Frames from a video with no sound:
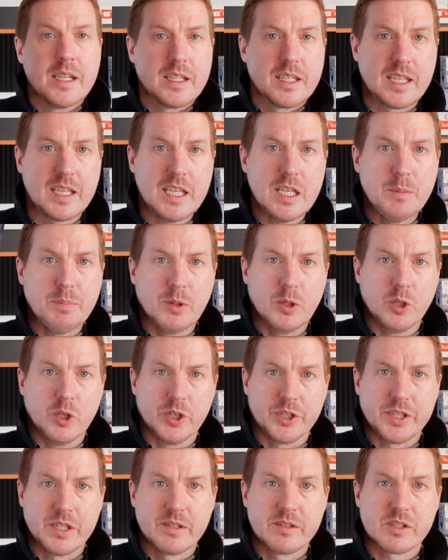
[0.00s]

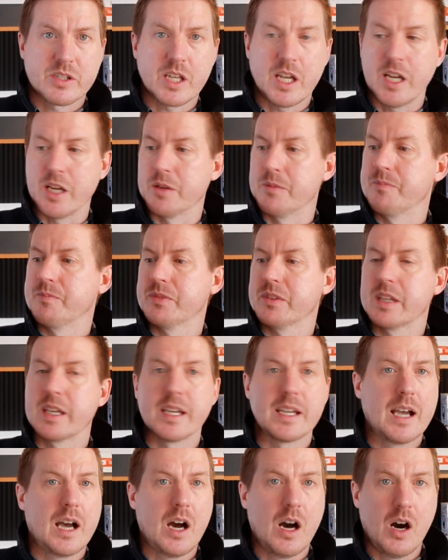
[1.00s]
Keyboard. So
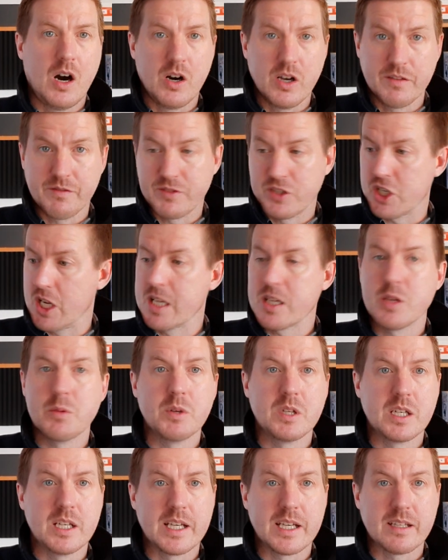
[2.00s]

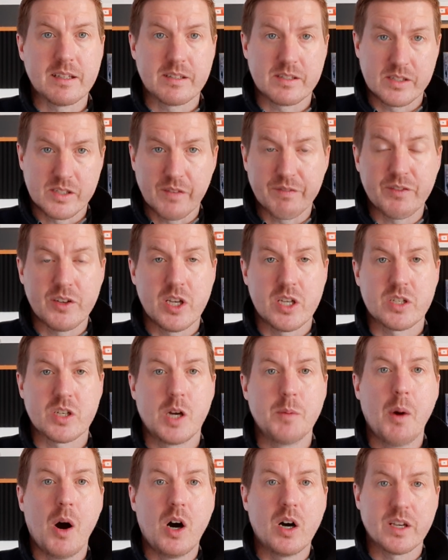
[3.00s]
this is the first
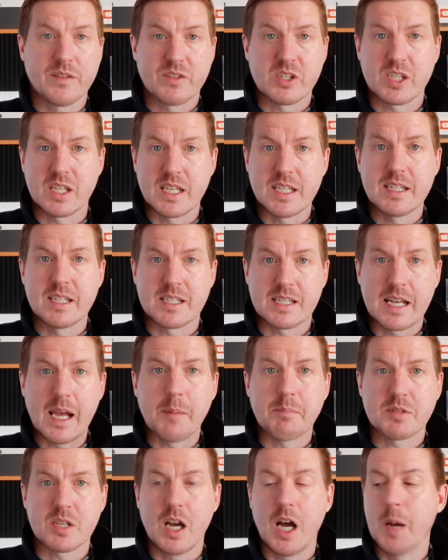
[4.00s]
time I've seen this
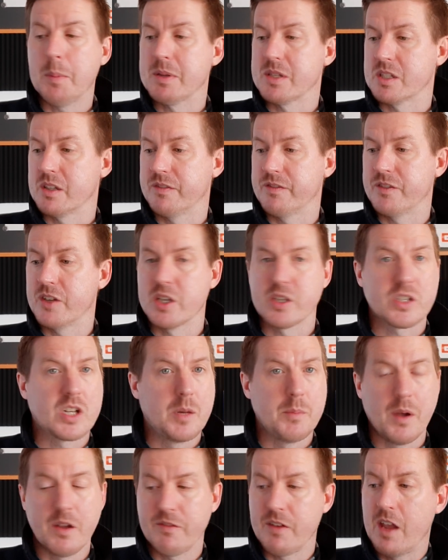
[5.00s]
laptop. It's the first
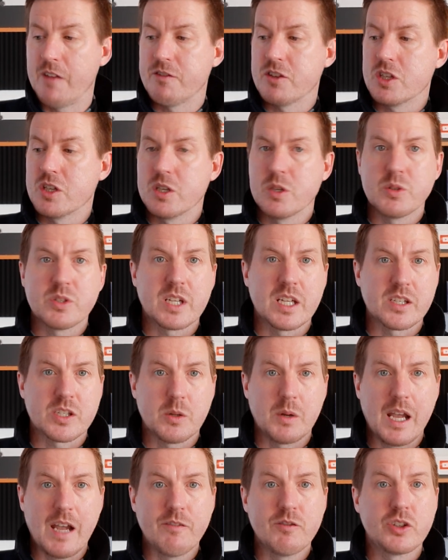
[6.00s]
time I've ever used it.
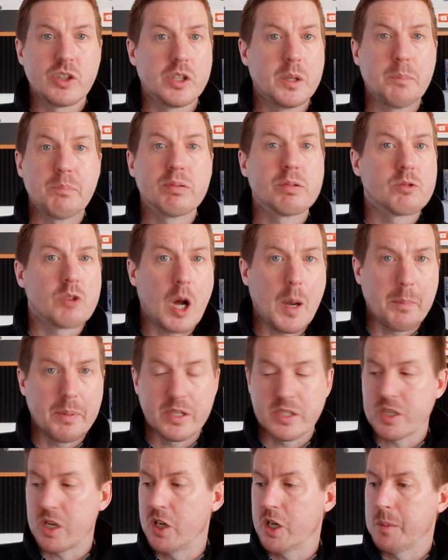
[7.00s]
So I haven't done a proper
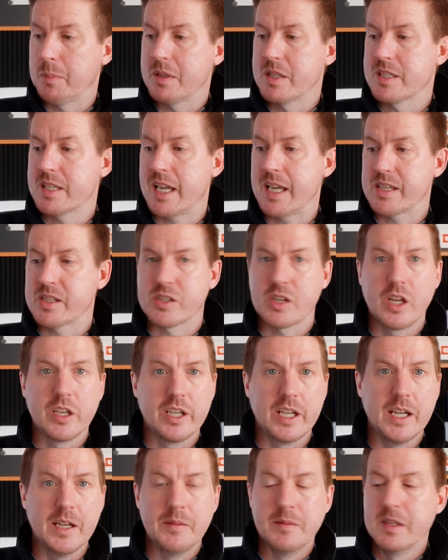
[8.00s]
typing test on
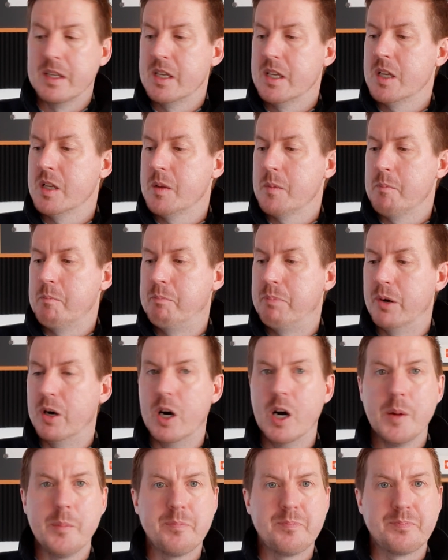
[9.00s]
it,
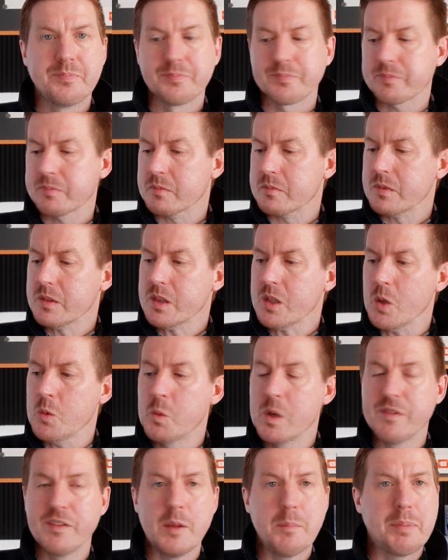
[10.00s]
but
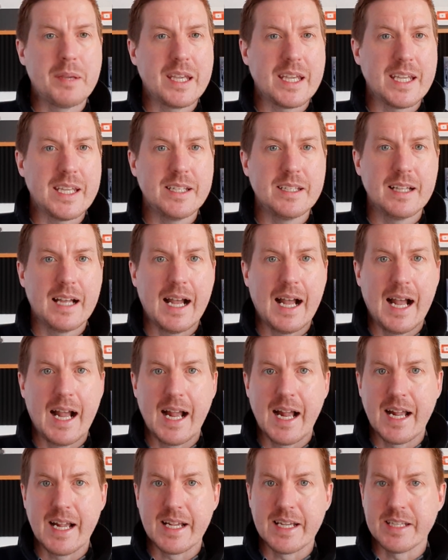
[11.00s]
with it being
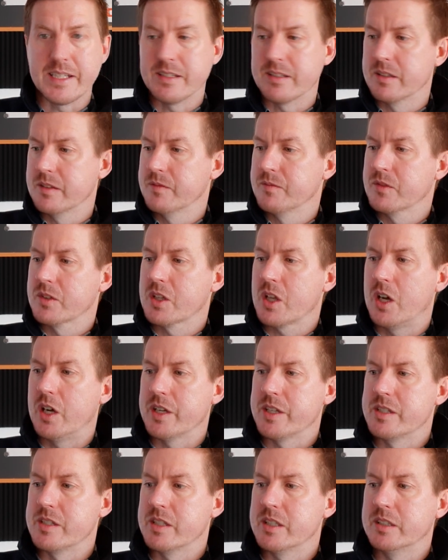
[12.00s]
a
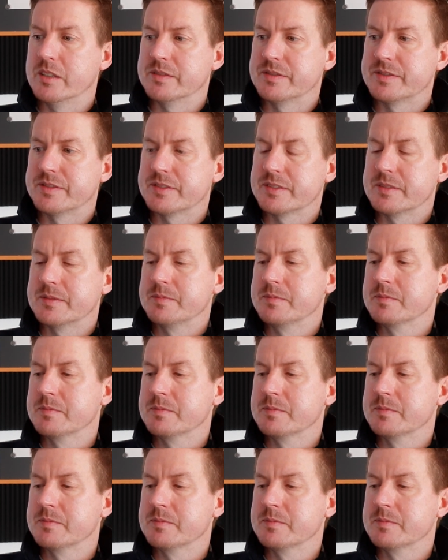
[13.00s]
kind of